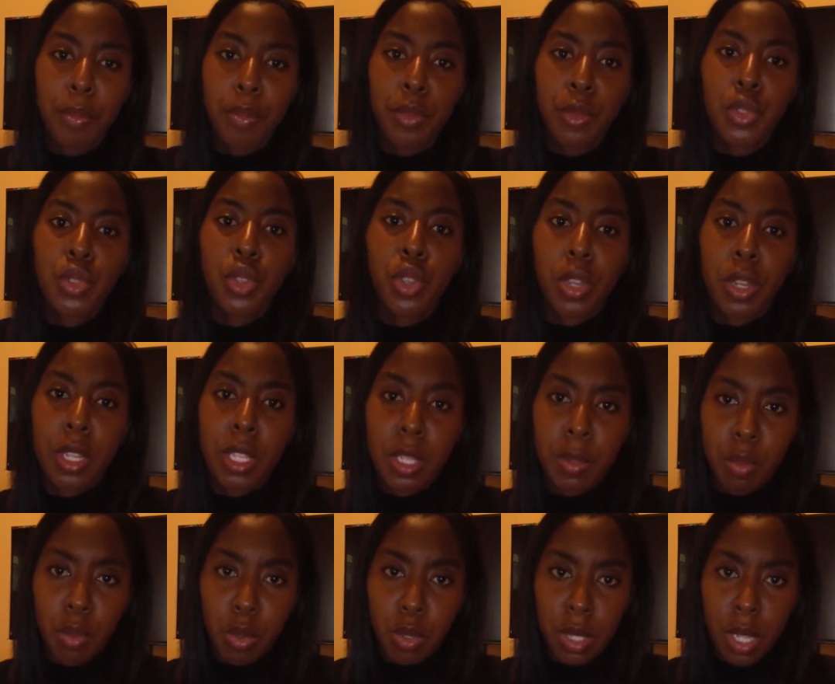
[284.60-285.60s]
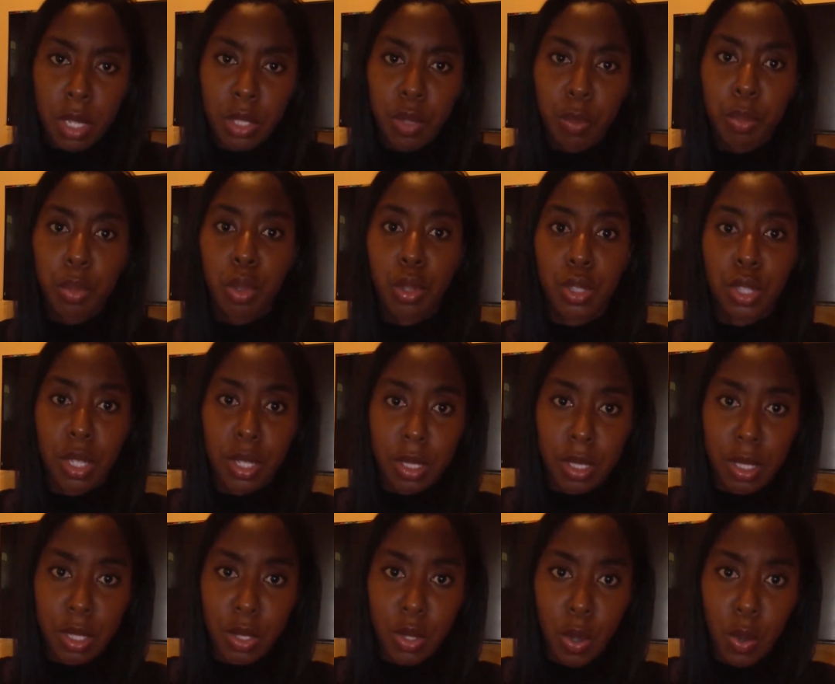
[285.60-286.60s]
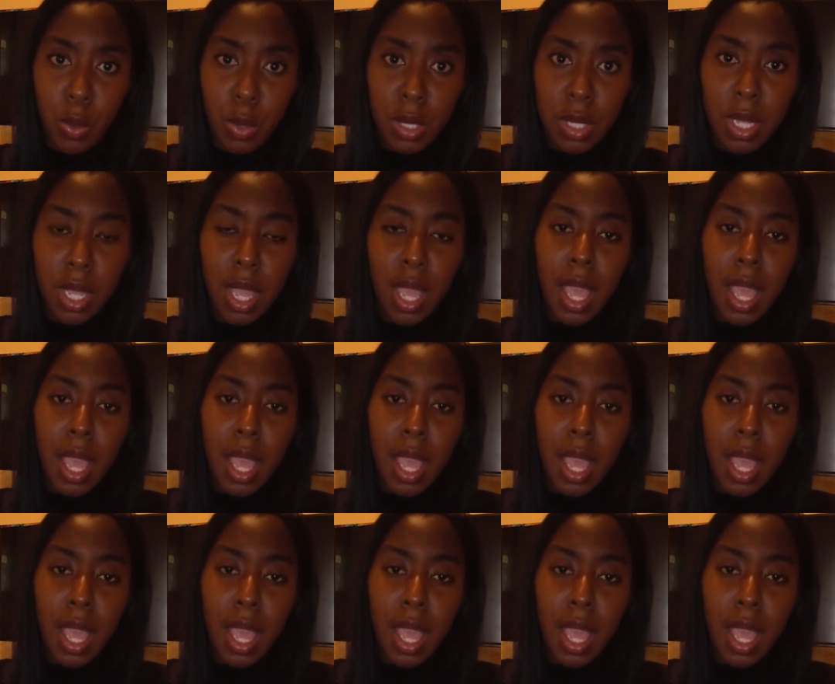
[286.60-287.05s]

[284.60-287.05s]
to your disposal to purchase this house.